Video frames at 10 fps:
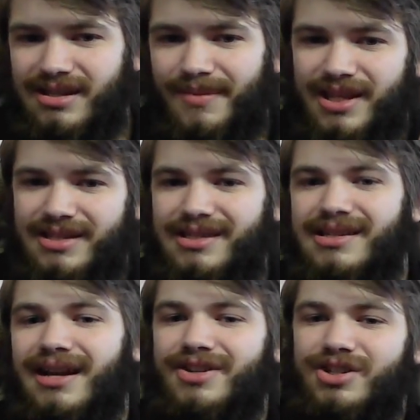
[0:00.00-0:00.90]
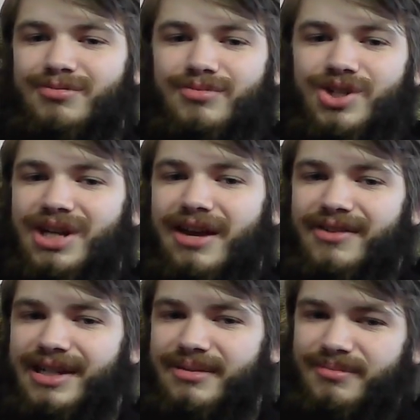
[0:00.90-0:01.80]
I mean, this is kind of just
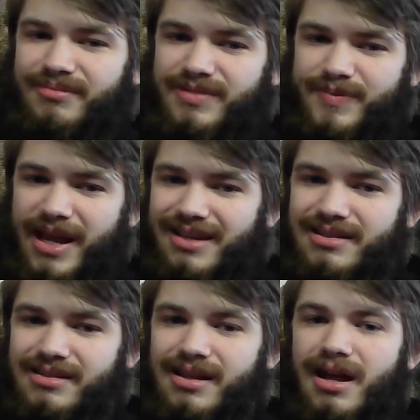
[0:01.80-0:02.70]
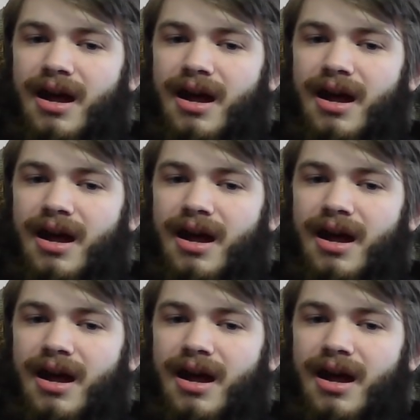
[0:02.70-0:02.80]
generic space,